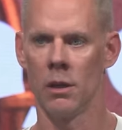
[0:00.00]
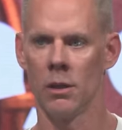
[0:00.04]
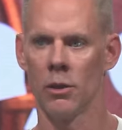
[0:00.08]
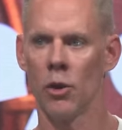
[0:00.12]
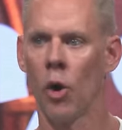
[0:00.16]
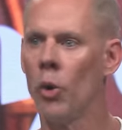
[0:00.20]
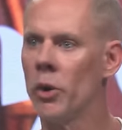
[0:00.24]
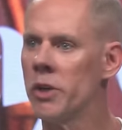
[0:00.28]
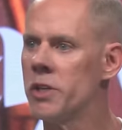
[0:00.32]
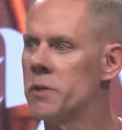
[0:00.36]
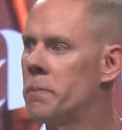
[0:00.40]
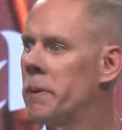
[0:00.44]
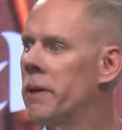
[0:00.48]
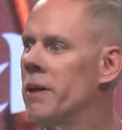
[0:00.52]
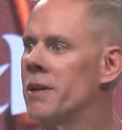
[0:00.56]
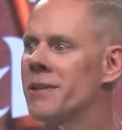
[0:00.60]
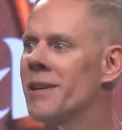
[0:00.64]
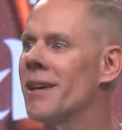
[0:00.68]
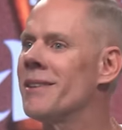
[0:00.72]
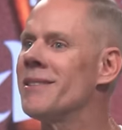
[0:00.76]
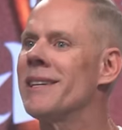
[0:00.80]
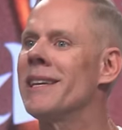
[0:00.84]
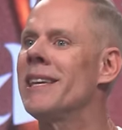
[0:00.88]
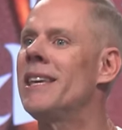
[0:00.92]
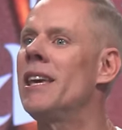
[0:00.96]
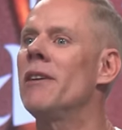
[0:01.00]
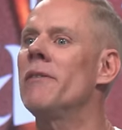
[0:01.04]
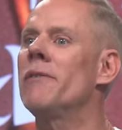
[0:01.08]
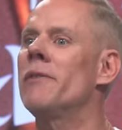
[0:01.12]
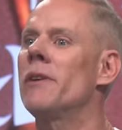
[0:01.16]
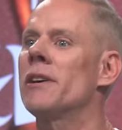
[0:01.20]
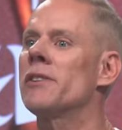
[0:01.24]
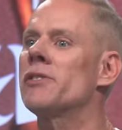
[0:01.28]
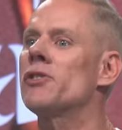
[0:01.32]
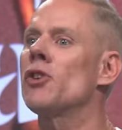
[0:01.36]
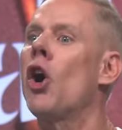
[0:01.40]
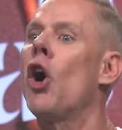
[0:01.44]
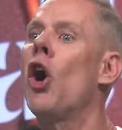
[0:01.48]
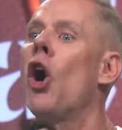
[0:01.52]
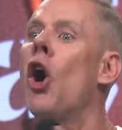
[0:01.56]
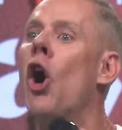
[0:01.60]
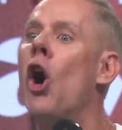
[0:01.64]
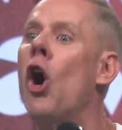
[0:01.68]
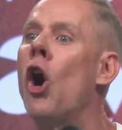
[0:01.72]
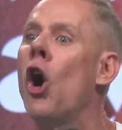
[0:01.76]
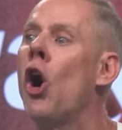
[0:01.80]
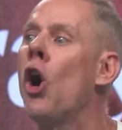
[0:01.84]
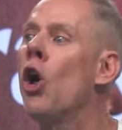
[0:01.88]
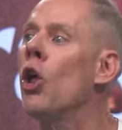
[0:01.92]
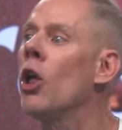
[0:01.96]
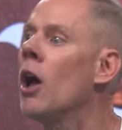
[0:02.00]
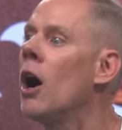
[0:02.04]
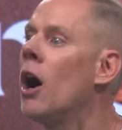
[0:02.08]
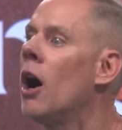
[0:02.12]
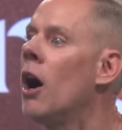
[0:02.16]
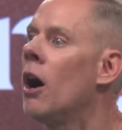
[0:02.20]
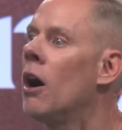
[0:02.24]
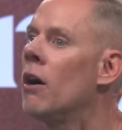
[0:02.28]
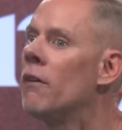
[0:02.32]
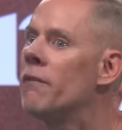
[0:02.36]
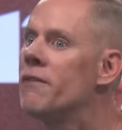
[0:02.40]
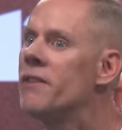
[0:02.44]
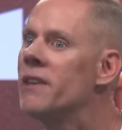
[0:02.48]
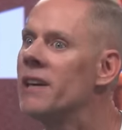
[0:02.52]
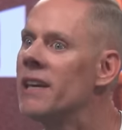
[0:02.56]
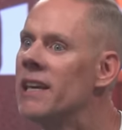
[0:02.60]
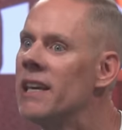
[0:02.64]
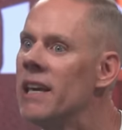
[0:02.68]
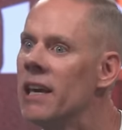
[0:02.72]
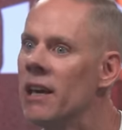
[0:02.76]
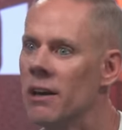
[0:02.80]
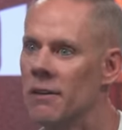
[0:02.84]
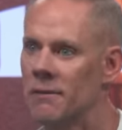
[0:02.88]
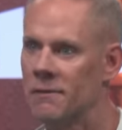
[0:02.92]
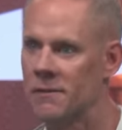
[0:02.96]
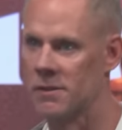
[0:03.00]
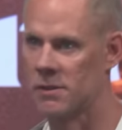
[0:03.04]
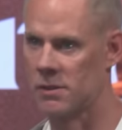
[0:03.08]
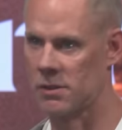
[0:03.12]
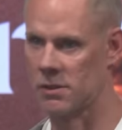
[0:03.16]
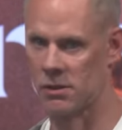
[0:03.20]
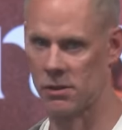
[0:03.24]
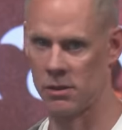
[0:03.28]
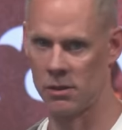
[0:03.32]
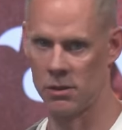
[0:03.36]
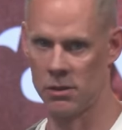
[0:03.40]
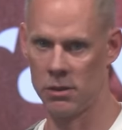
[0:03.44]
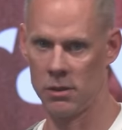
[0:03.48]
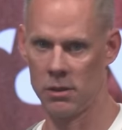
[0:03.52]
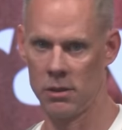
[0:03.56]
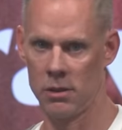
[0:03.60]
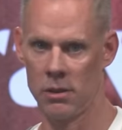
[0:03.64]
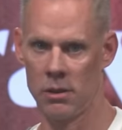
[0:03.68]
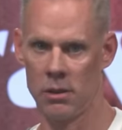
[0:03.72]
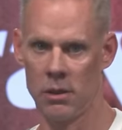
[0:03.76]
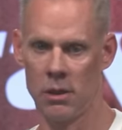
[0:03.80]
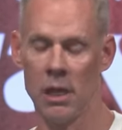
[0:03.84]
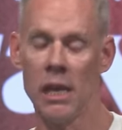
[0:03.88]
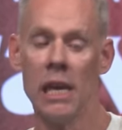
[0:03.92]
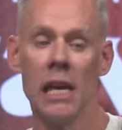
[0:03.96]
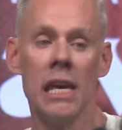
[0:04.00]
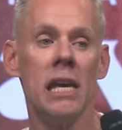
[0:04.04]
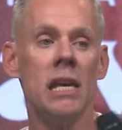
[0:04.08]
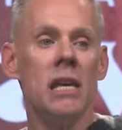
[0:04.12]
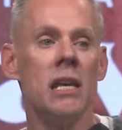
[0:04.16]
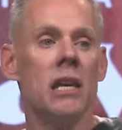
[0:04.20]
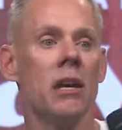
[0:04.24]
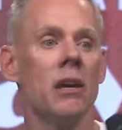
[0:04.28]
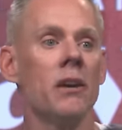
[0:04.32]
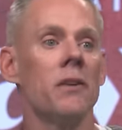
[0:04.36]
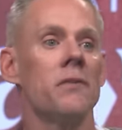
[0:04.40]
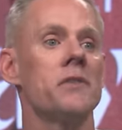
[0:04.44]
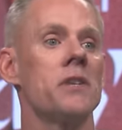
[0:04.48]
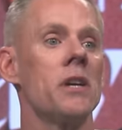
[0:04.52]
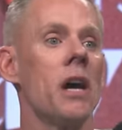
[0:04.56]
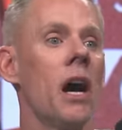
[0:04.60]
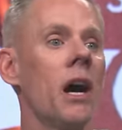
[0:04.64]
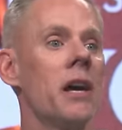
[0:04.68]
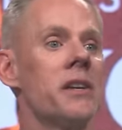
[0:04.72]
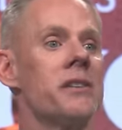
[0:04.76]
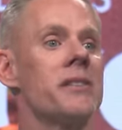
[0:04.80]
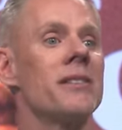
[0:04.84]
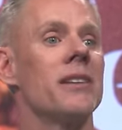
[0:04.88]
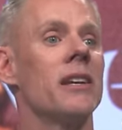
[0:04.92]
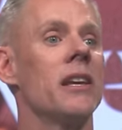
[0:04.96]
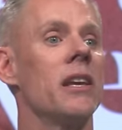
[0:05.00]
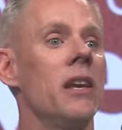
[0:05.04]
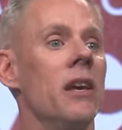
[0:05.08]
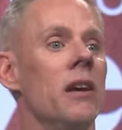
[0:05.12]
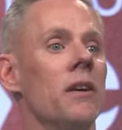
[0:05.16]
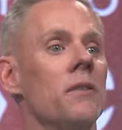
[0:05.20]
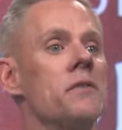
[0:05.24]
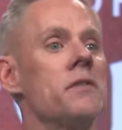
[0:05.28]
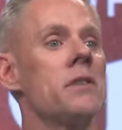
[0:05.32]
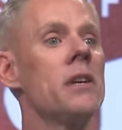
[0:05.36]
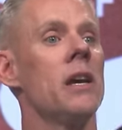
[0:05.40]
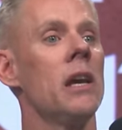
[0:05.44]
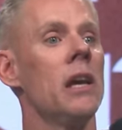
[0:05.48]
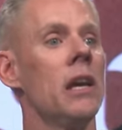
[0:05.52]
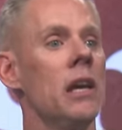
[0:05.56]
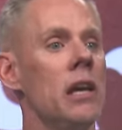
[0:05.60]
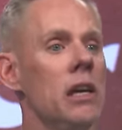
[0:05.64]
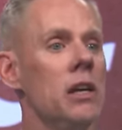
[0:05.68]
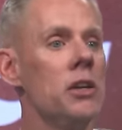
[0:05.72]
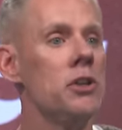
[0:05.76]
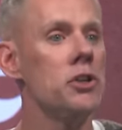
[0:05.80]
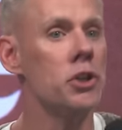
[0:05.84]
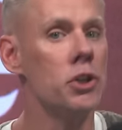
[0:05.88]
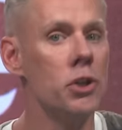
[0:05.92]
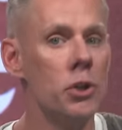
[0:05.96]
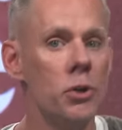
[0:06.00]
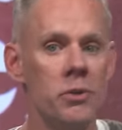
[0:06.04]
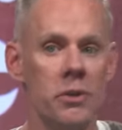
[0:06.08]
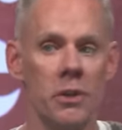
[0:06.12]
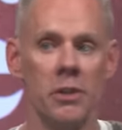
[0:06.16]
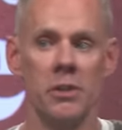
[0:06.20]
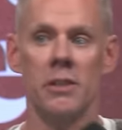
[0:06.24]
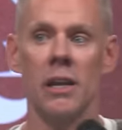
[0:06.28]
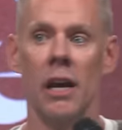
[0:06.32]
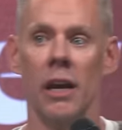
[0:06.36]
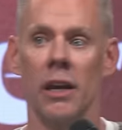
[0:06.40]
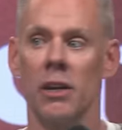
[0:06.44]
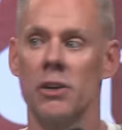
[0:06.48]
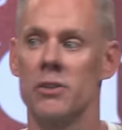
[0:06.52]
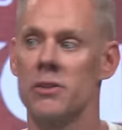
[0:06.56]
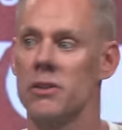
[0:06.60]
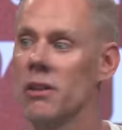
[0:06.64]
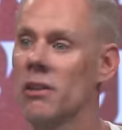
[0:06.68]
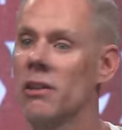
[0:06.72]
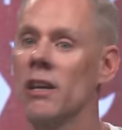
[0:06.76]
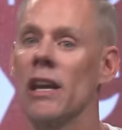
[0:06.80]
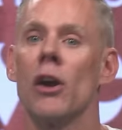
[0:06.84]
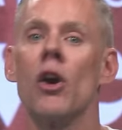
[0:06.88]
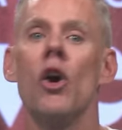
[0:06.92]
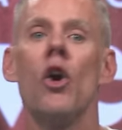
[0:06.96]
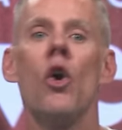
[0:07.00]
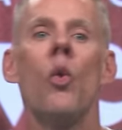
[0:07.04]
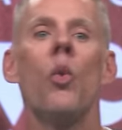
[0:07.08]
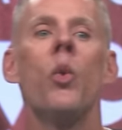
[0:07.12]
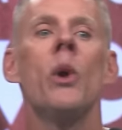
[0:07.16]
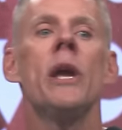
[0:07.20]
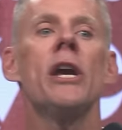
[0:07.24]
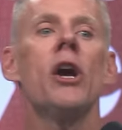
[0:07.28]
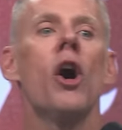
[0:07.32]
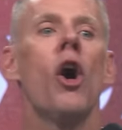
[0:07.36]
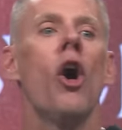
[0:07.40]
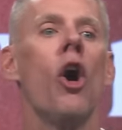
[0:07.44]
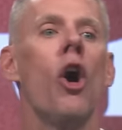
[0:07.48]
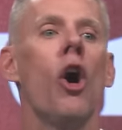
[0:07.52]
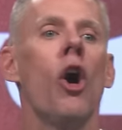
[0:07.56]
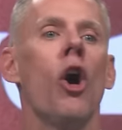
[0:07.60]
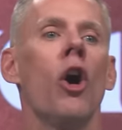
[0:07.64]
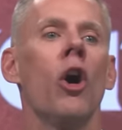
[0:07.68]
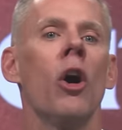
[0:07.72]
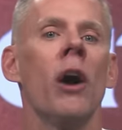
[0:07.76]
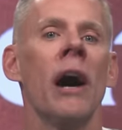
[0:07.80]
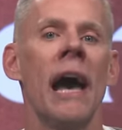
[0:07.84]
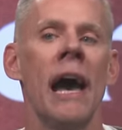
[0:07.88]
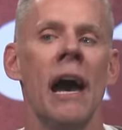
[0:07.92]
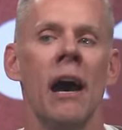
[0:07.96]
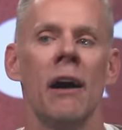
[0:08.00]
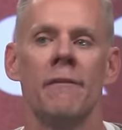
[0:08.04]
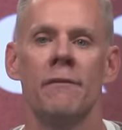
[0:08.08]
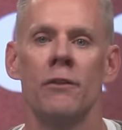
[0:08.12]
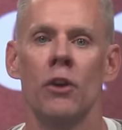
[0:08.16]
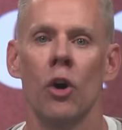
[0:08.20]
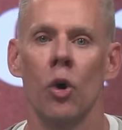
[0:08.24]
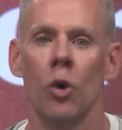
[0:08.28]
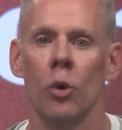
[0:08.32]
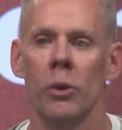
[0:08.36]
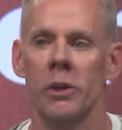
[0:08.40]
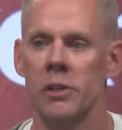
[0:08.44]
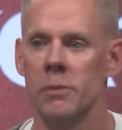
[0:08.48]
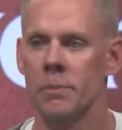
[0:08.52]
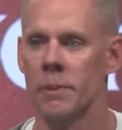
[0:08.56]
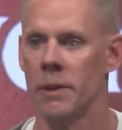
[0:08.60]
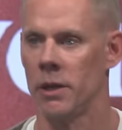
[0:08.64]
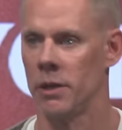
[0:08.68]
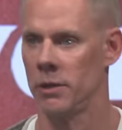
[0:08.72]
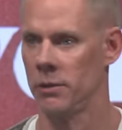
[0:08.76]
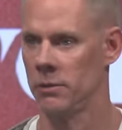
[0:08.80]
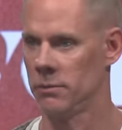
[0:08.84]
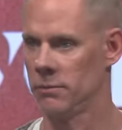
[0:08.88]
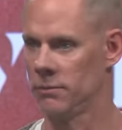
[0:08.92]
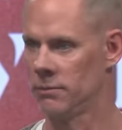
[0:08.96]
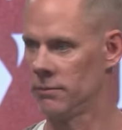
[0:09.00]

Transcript: The Holy Spirit doesn't give us all of the gifts. He gives us the gifts he chooses. Now, here's the thing we all have the Holy Spirit.